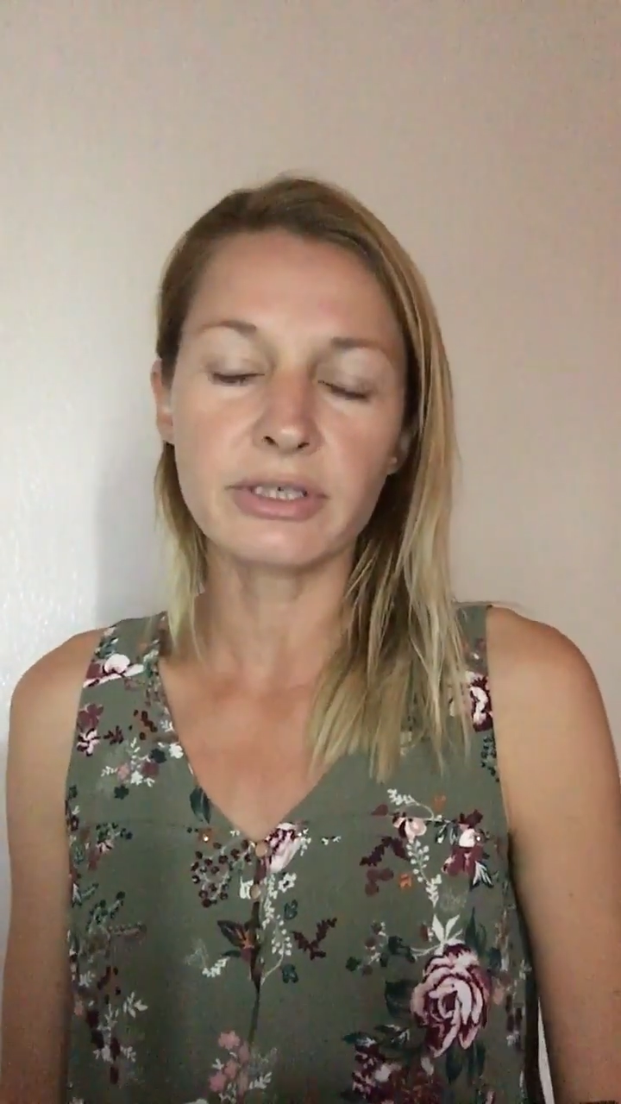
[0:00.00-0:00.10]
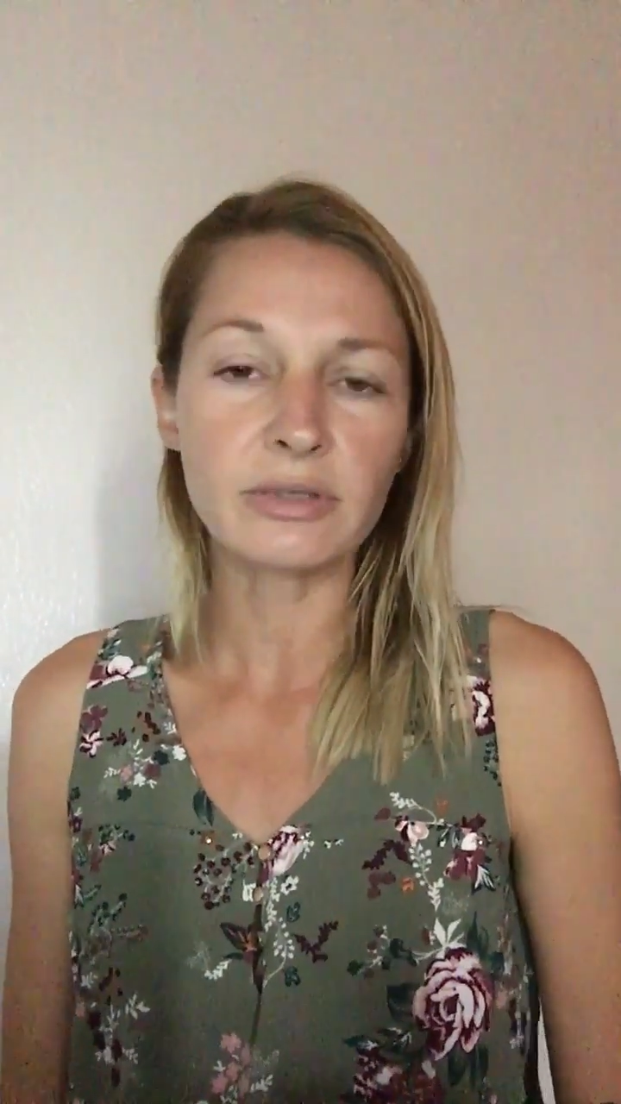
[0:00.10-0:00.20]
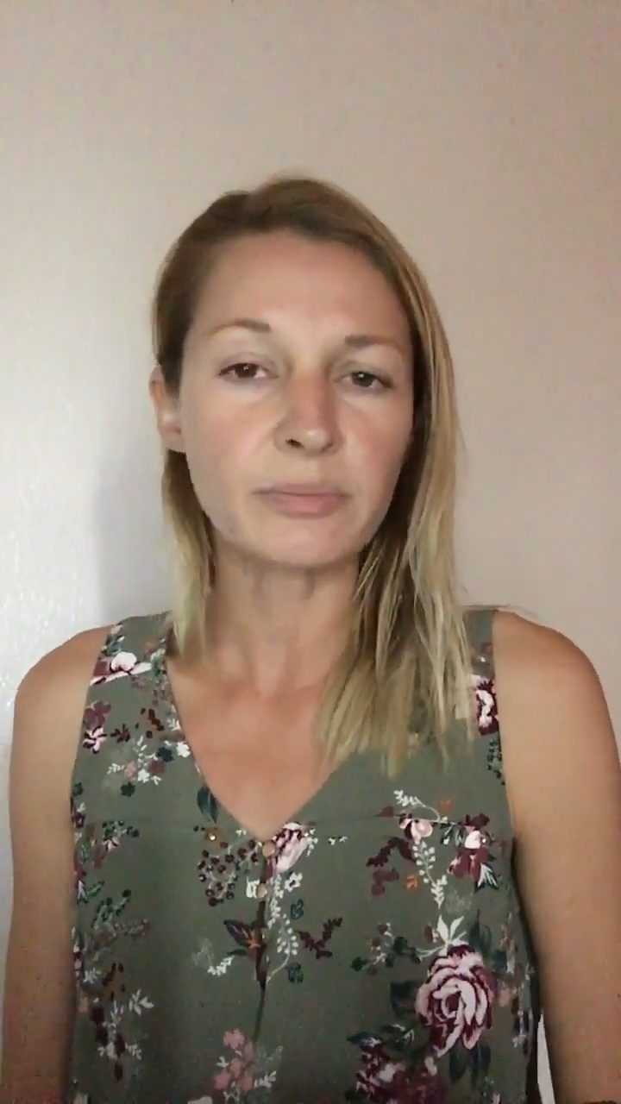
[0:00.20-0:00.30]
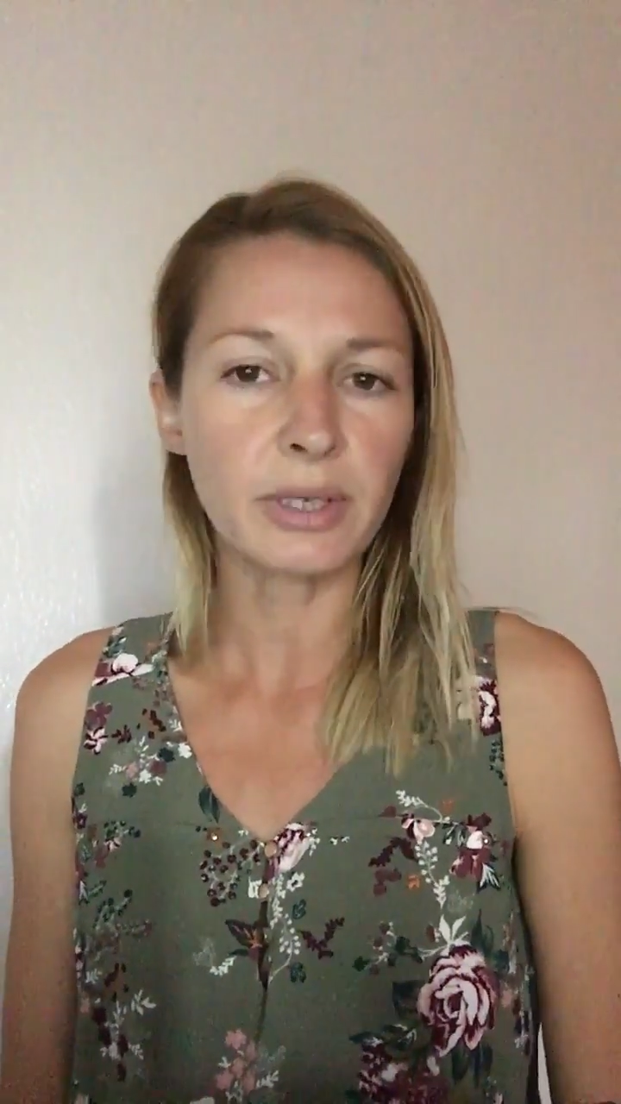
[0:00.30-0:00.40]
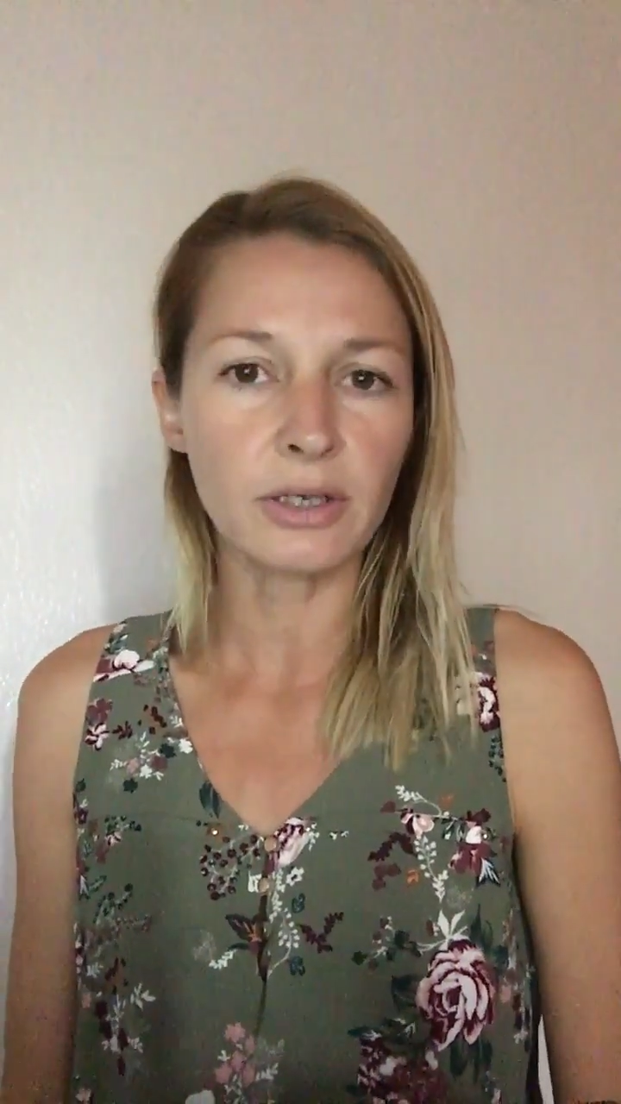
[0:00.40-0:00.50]

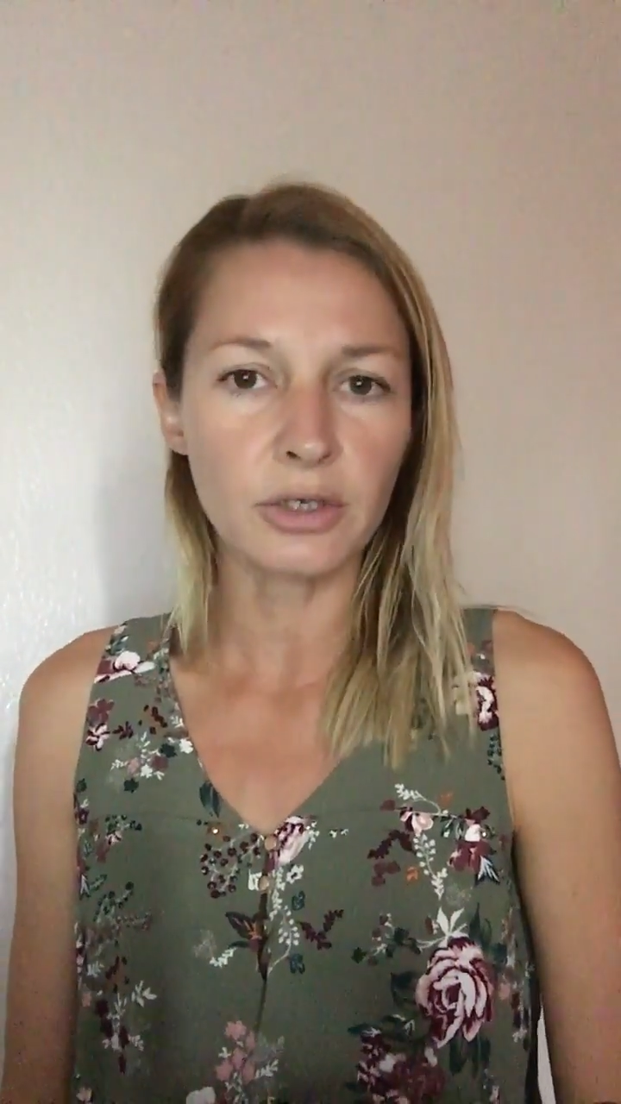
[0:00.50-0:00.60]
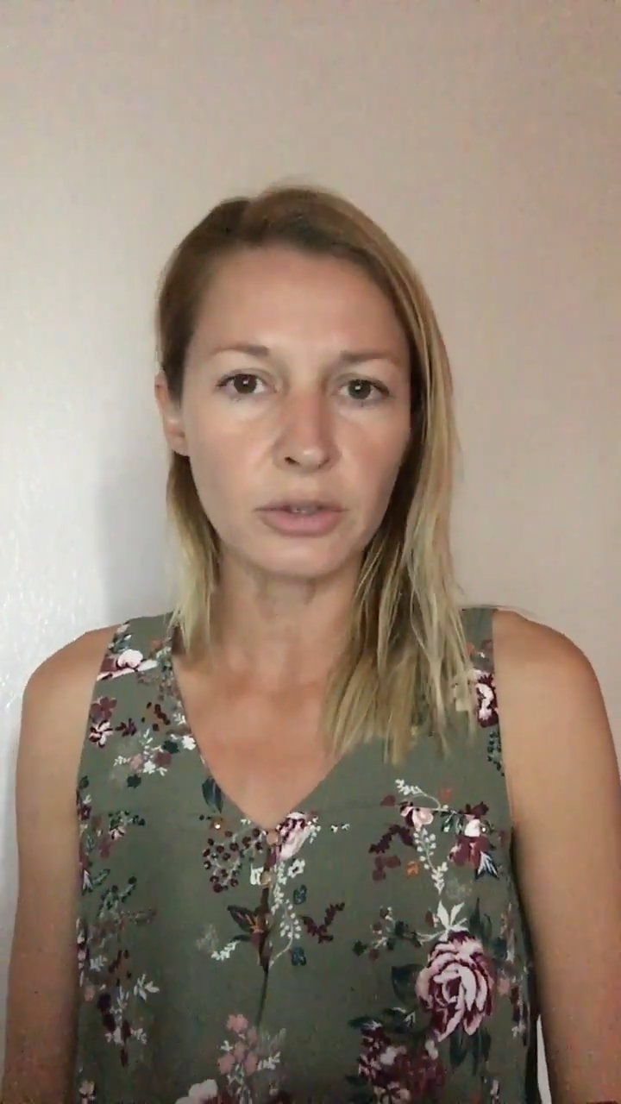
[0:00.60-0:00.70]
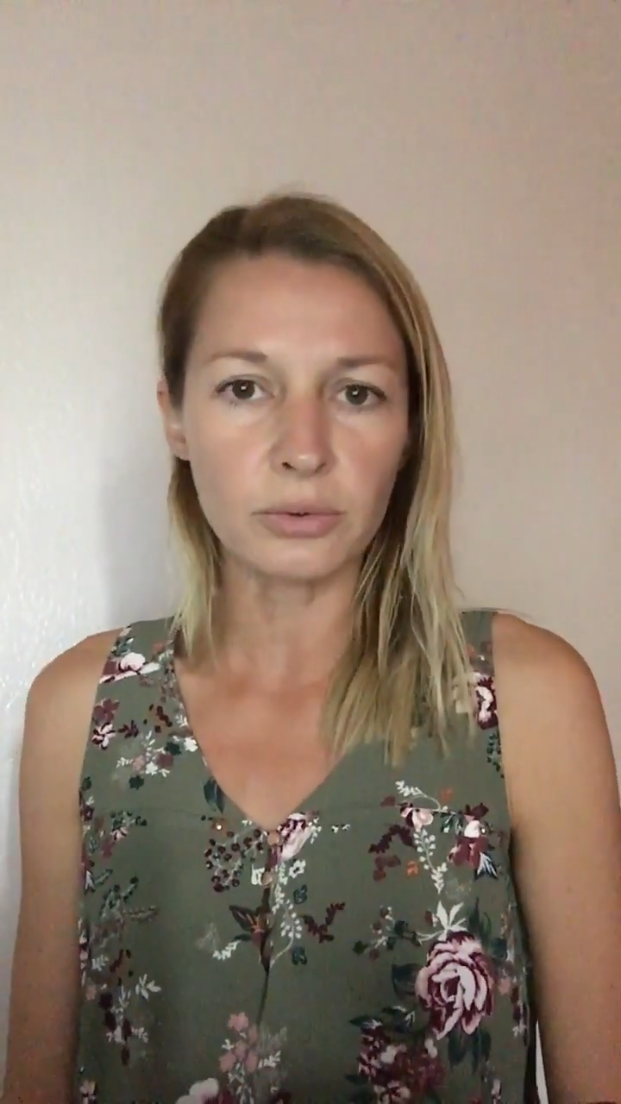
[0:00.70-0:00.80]
is being